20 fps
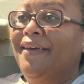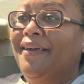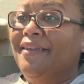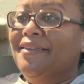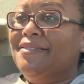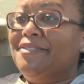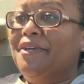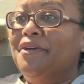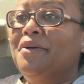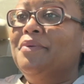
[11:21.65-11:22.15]

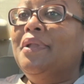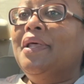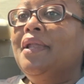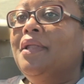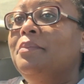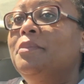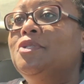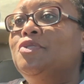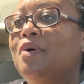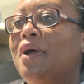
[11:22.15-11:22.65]
And so he was like,
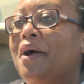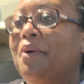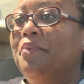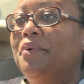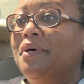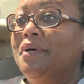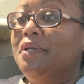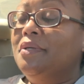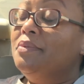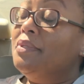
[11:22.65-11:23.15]
let me try
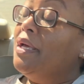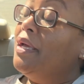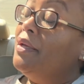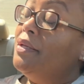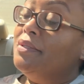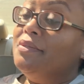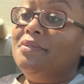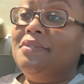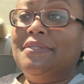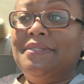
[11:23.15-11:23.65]
one. He was
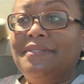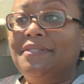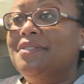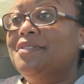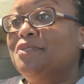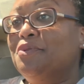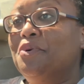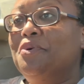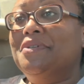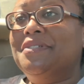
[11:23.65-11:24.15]
like,
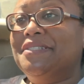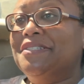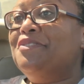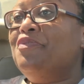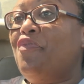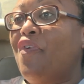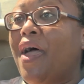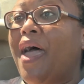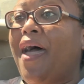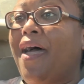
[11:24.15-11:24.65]
this orange is
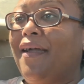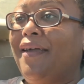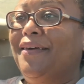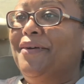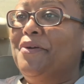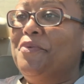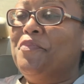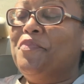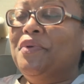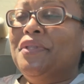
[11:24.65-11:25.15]

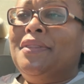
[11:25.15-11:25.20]
fine.